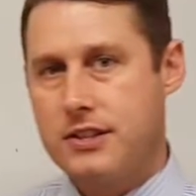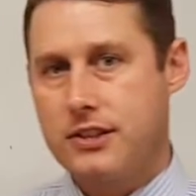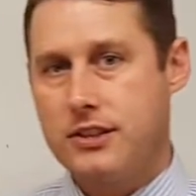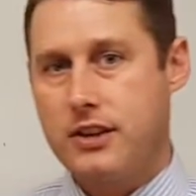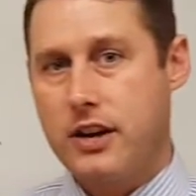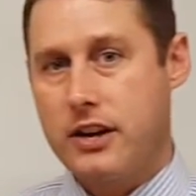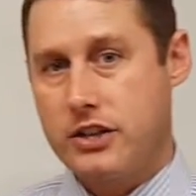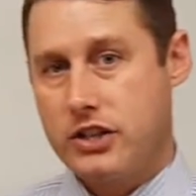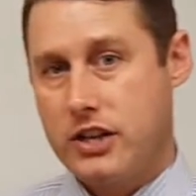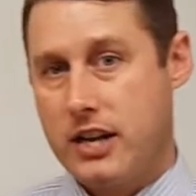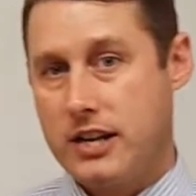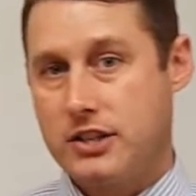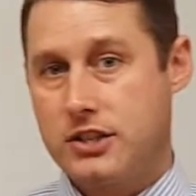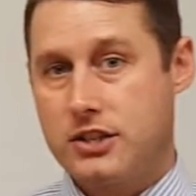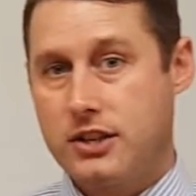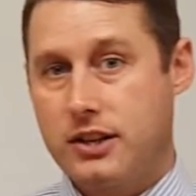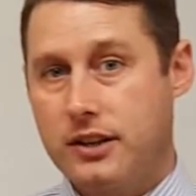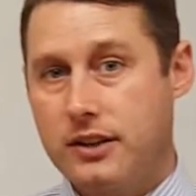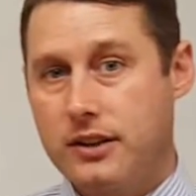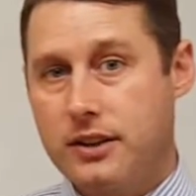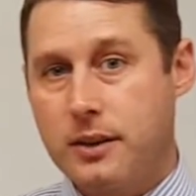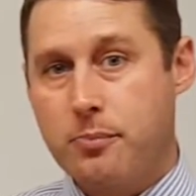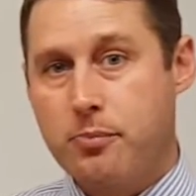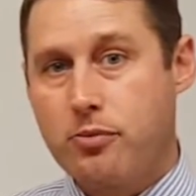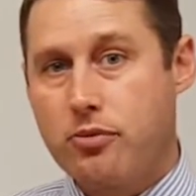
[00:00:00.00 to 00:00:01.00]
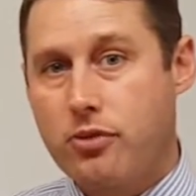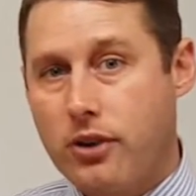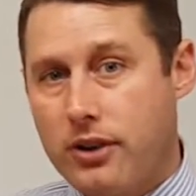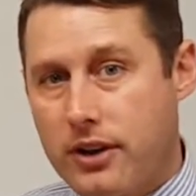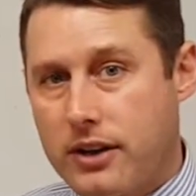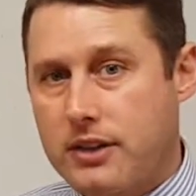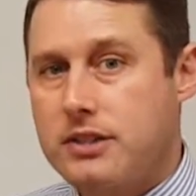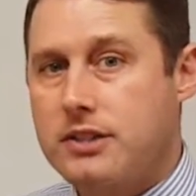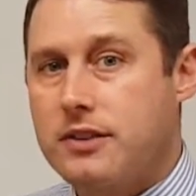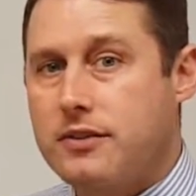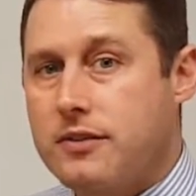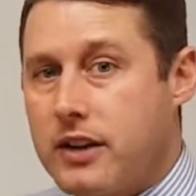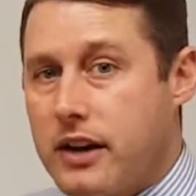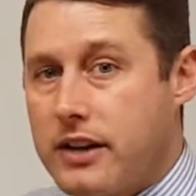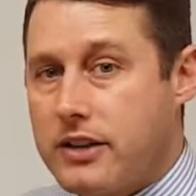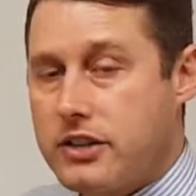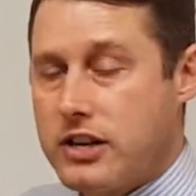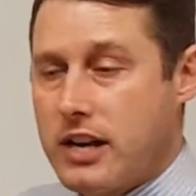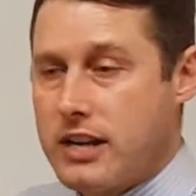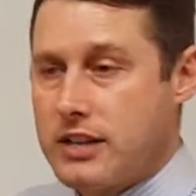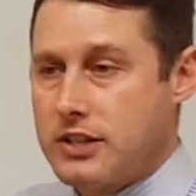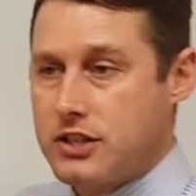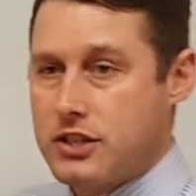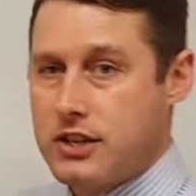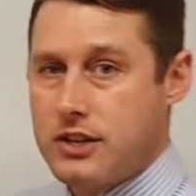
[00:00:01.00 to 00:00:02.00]
to digestion, the products of
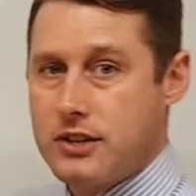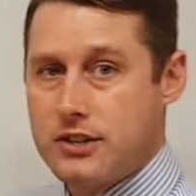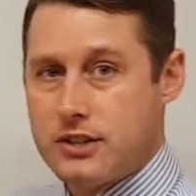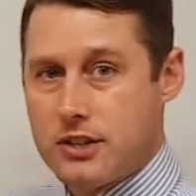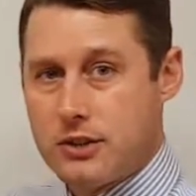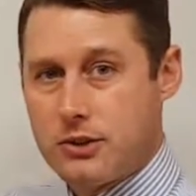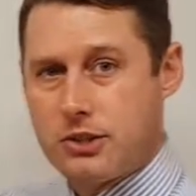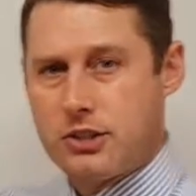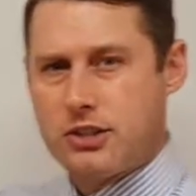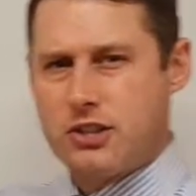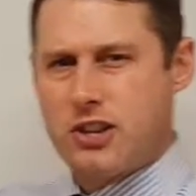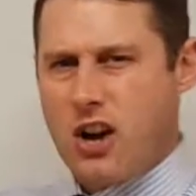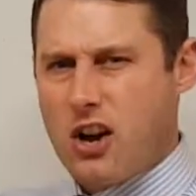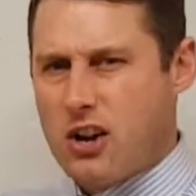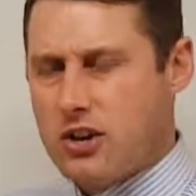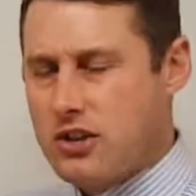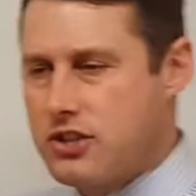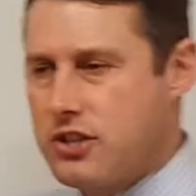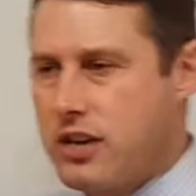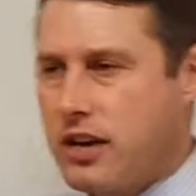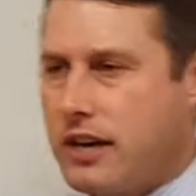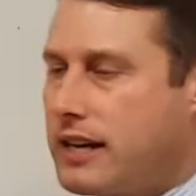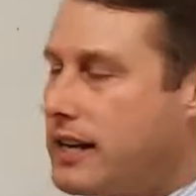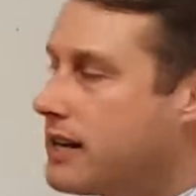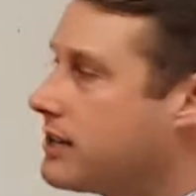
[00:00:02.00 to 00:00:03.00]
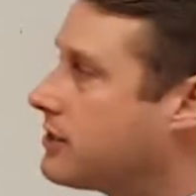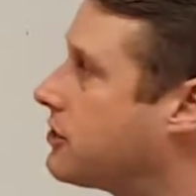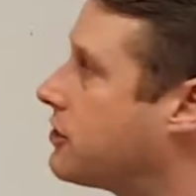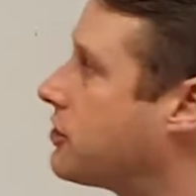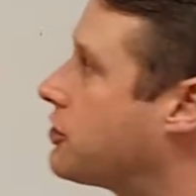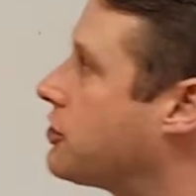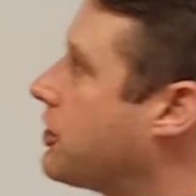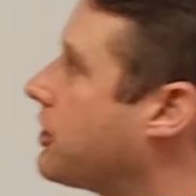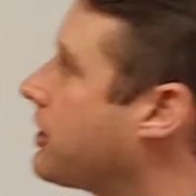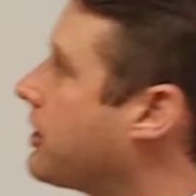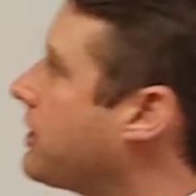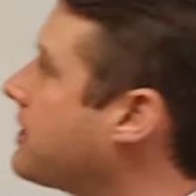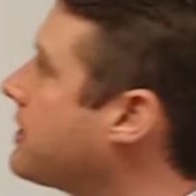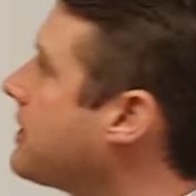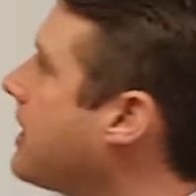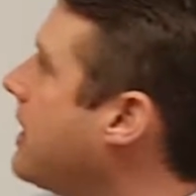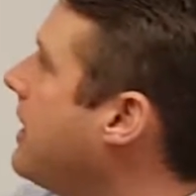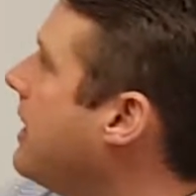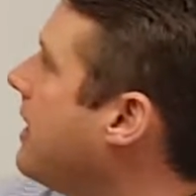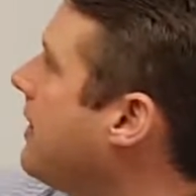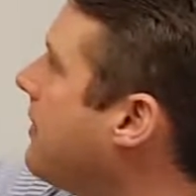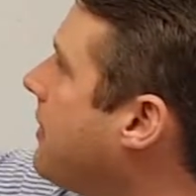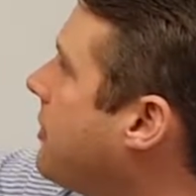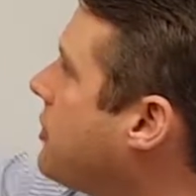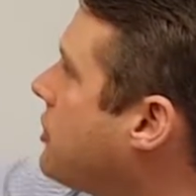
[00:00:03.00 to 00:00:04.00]
digestion, so starch turning into sugars,
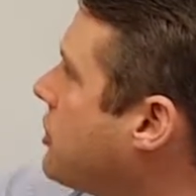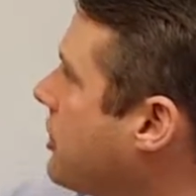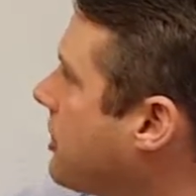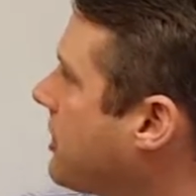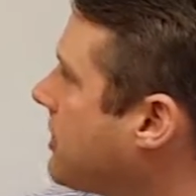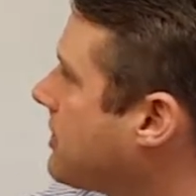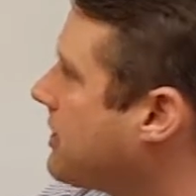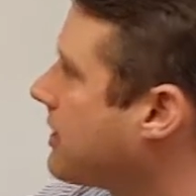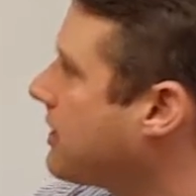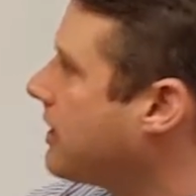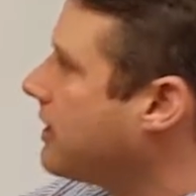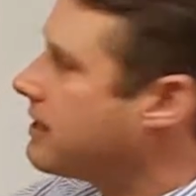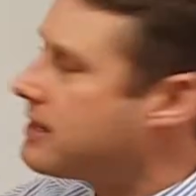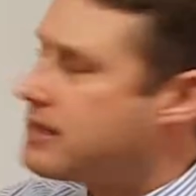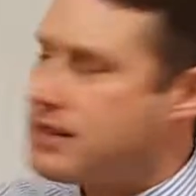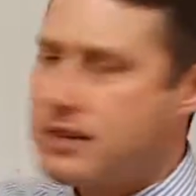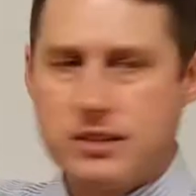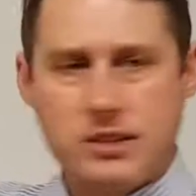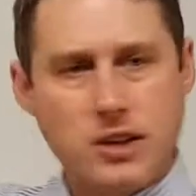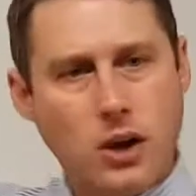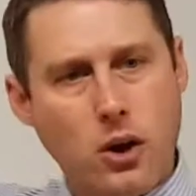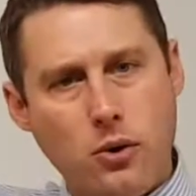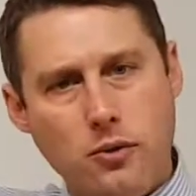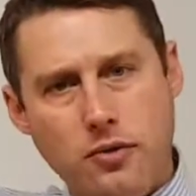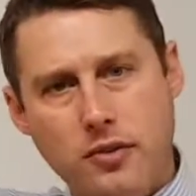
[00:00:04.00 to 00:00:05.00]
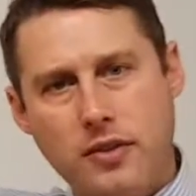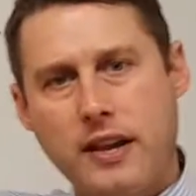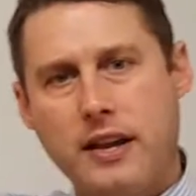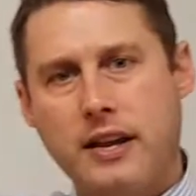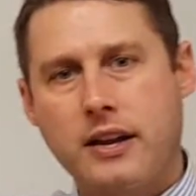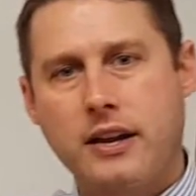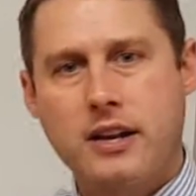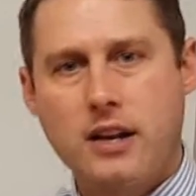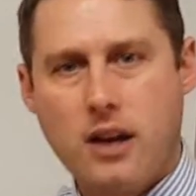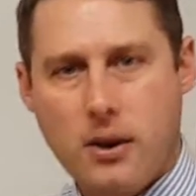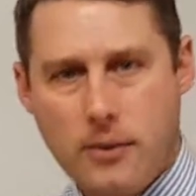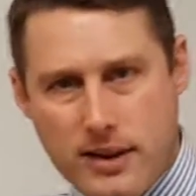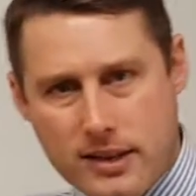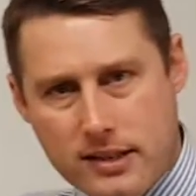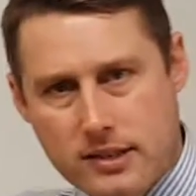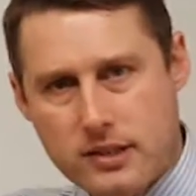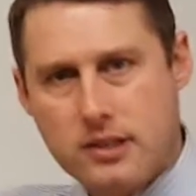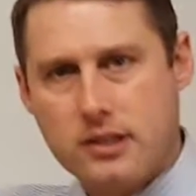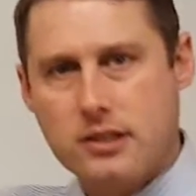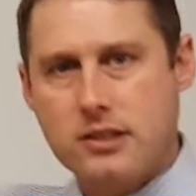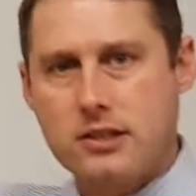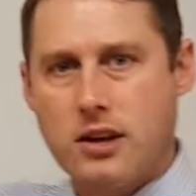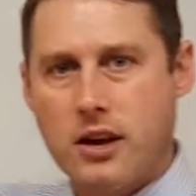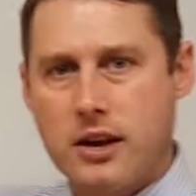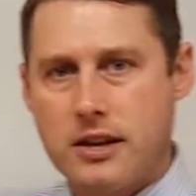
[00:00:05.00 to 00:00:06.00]
those sugars are going to dissolve and they're going to go into
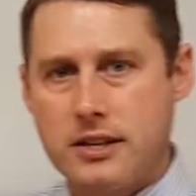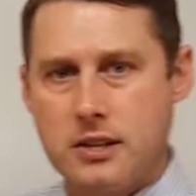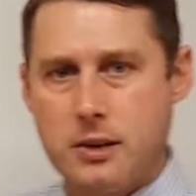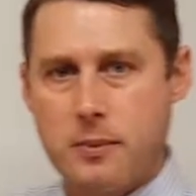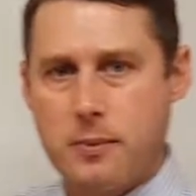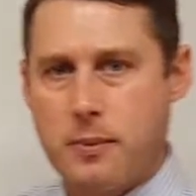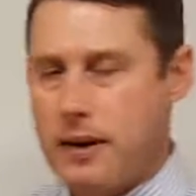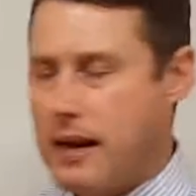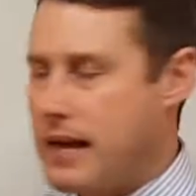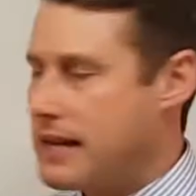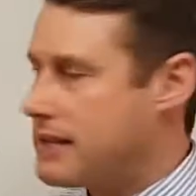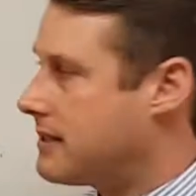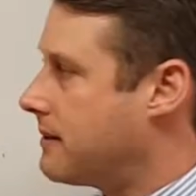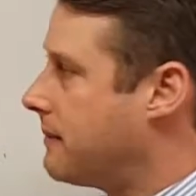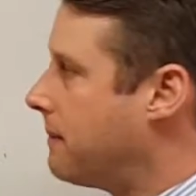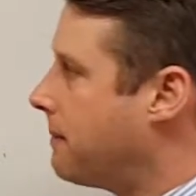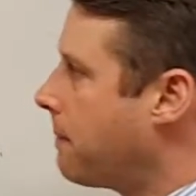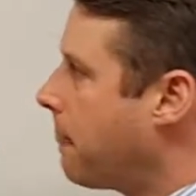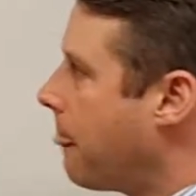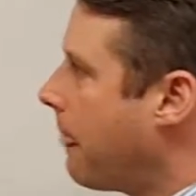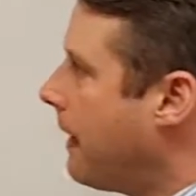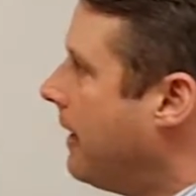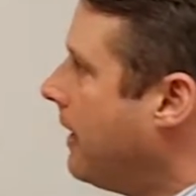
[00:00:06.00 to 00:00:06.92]
the cytoplasm.